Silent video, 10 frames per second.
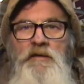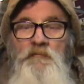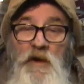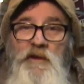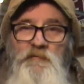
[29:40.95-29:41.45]

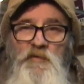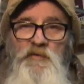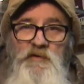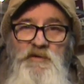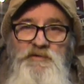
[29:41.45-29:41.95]
microphone
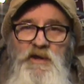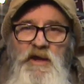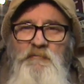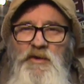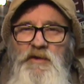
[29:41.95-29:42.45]
on this
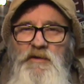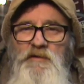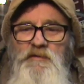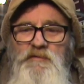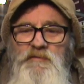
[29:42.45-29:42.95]
camera
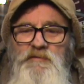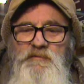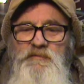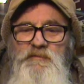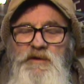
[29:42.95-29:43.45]

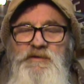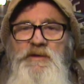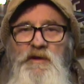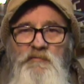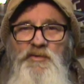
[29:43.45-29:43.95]
is a
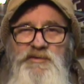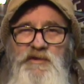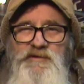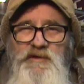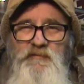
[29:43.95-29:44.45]
lot more
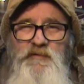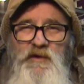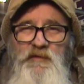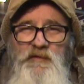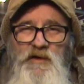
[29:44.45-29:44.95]
sensitive than
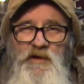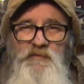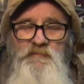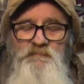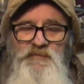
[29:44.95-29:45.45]
I thought.
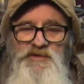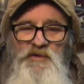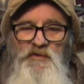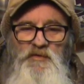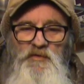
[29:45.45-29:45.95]

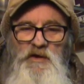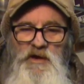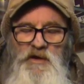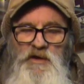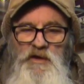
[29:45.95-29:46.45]
So
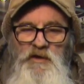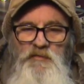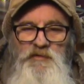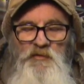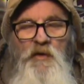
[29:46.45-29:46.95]

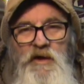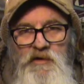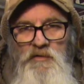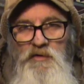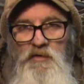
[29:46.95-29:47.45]
with the
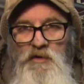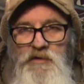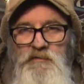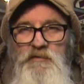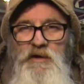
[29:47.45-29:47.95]
radio
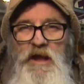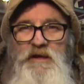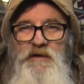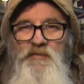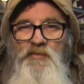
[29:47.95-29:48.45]
going, I
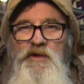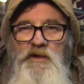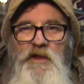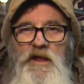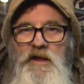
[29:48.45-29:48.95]
didn't
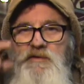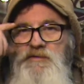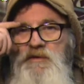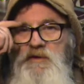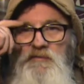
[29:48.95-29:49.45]
realize
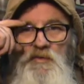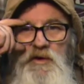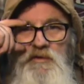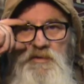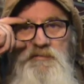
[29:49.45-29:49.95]
that,
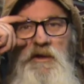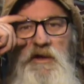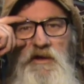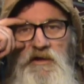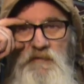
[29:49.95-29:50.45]
one, it was
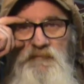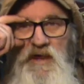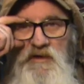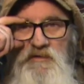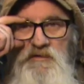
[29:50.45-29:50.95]
picking it up
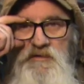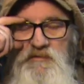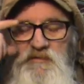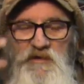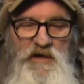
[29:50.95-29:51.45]
that good,
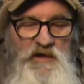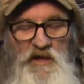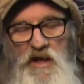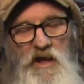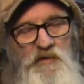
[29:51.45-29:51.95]
and
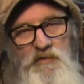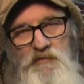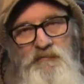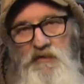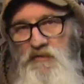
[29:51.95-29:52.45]
I
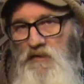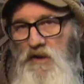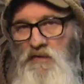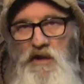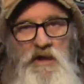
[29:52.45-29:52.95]
couldn't figure
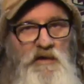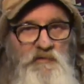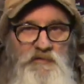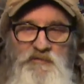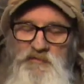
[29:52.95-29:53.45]
out how
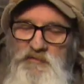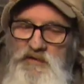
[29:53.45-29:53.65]
to